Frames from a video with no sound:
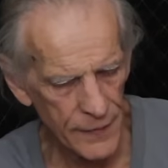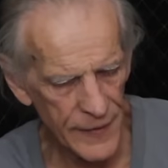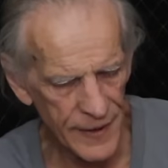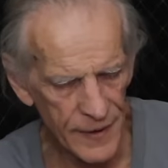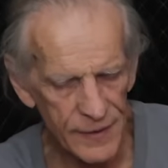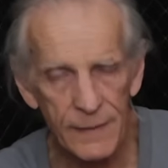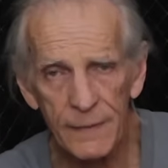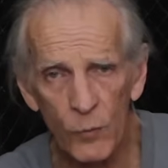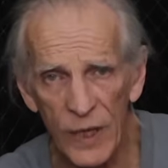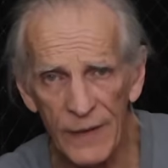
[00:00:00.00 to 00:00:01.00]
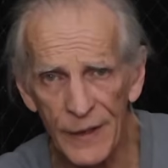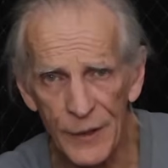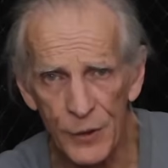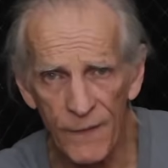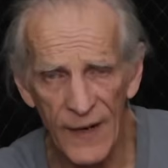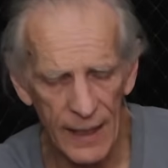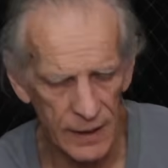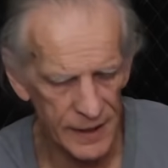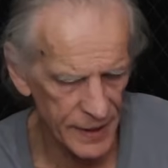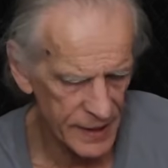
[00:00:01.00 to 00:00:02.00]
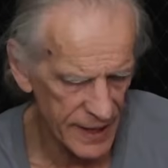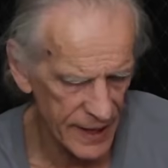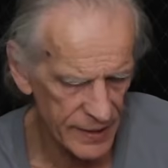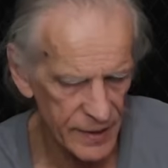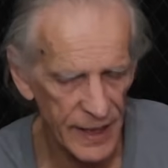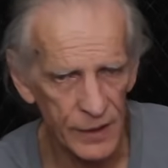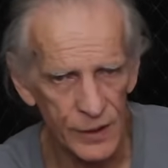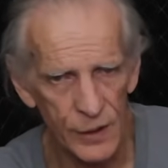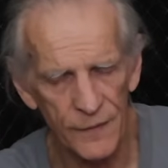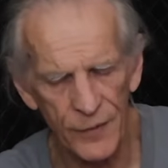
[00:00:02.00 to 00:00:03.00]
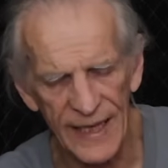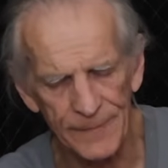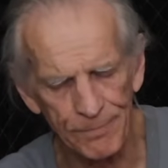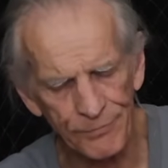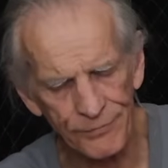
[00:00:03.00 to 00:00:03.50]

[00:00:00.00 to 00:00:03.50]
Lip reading: than this, whatever it is you're filing. In this case, a stainless steel fret.